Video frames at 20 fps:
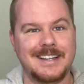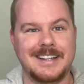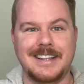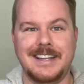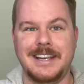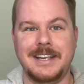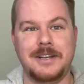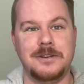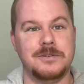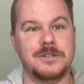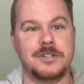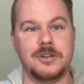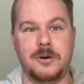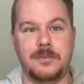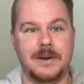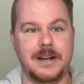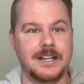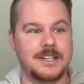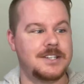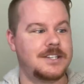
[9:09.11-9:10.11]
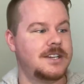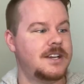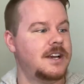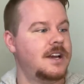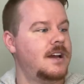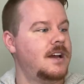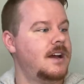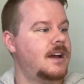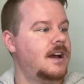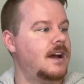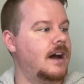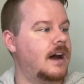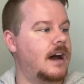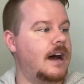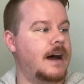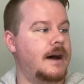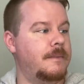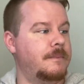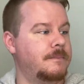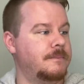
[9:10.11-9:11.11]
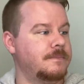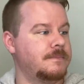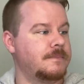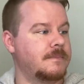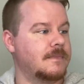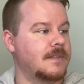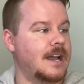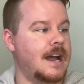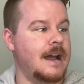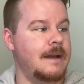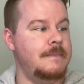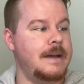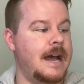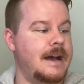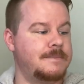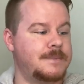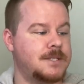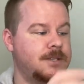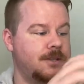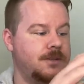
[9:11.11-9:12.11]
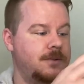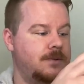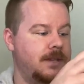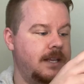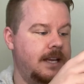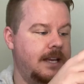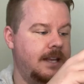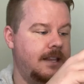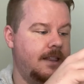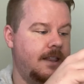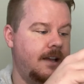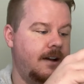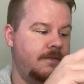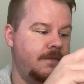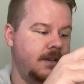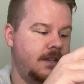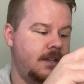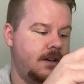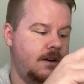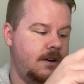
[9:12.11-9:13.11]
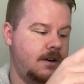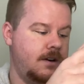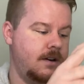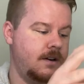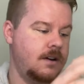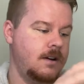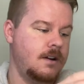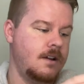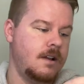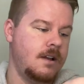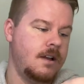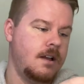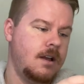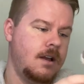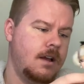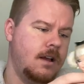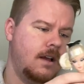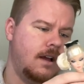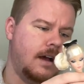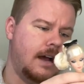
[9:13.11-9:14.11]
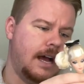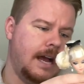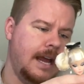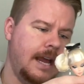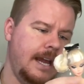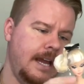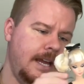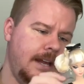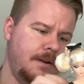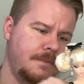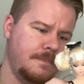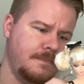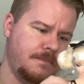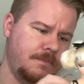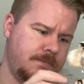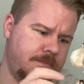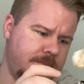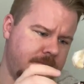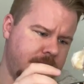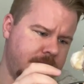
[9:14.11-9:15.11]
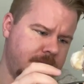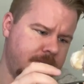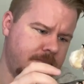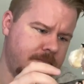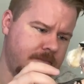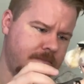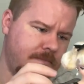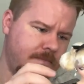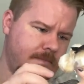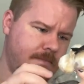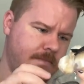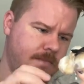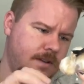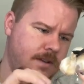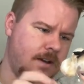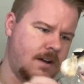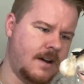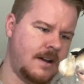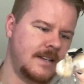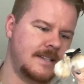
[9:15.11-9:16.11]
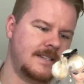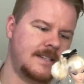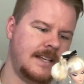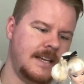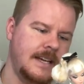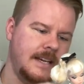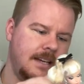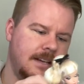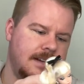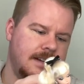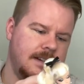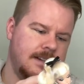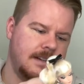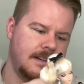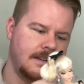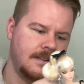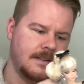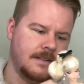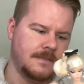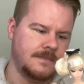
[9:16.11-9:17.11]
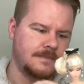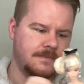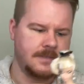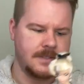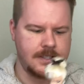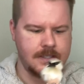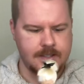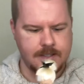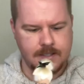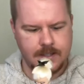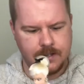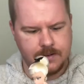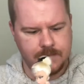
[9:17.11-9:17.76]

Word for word: Thank you so much. I'm absolutely in love with her. I honestly, oh, let's see.